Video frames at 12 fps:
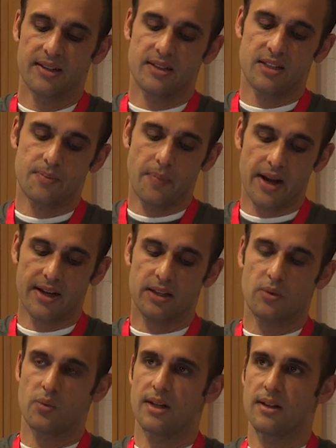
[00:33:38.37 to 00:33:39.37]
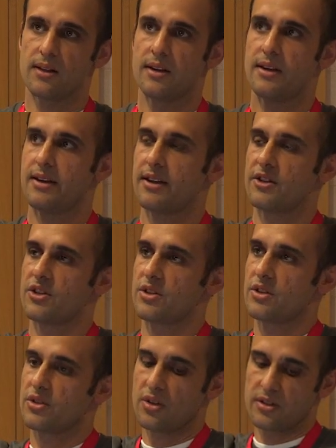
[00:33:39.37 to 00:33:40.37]
This bucket will
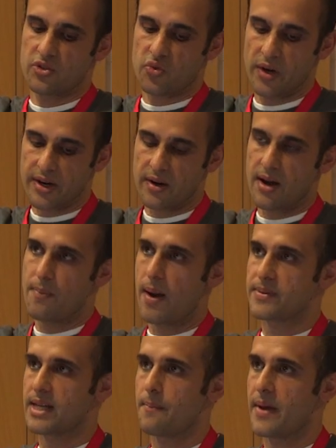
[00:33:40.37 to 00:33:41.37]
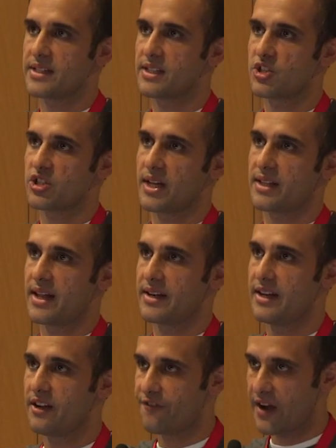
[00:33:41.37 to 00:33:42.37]
trigger a pops-up message that a
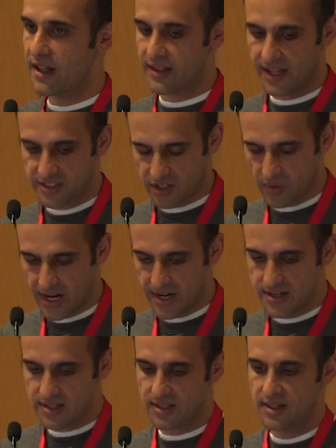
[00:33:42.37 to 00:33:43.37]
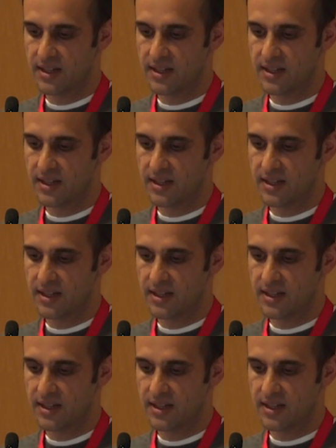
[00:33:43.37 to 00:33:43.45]
new file gets created.